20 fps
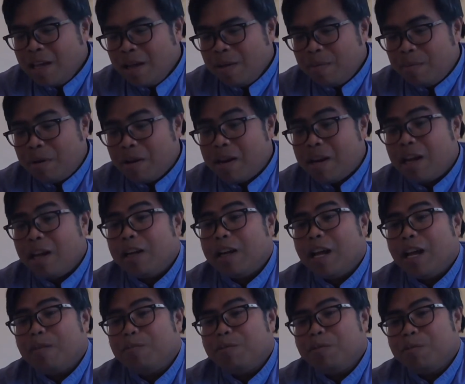but not
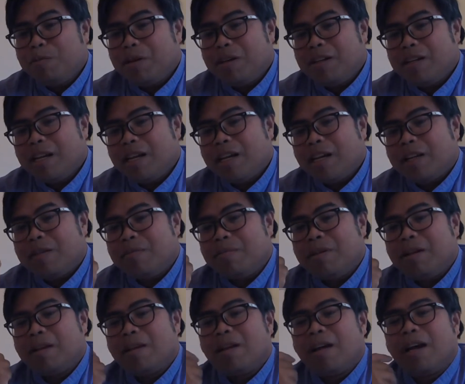everybody can
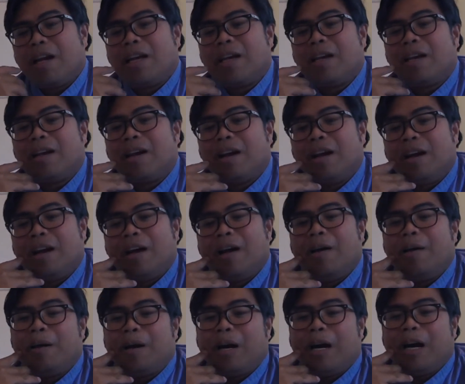be like
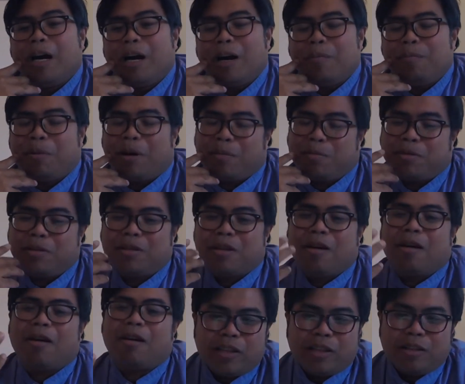a pop
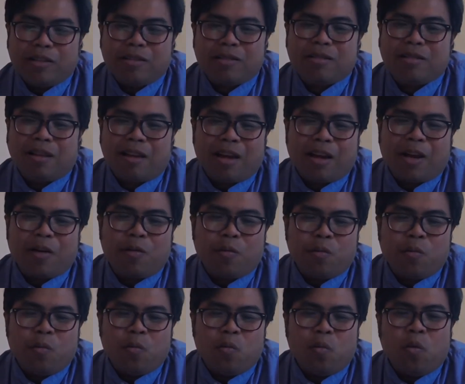star. It's like
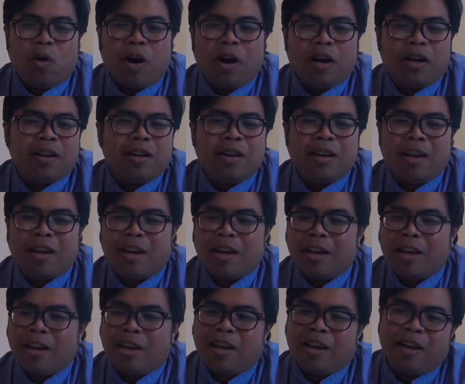1
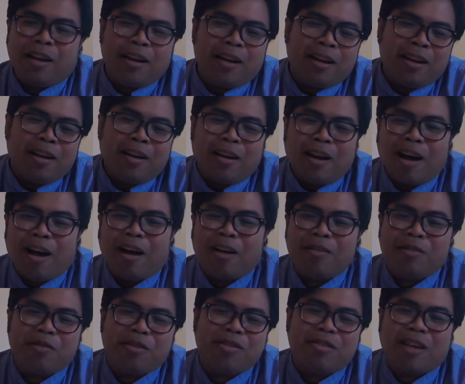in
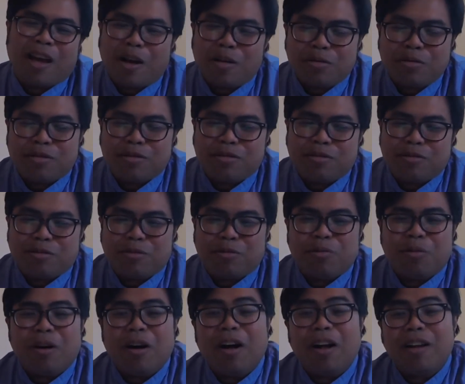100,000
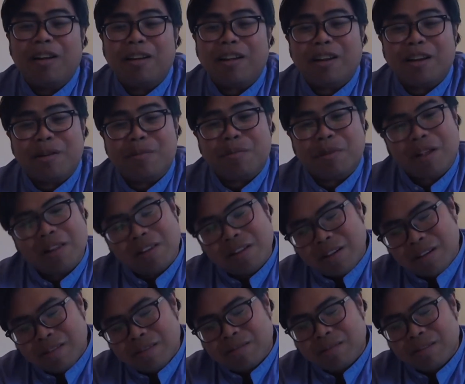or 1 in a million.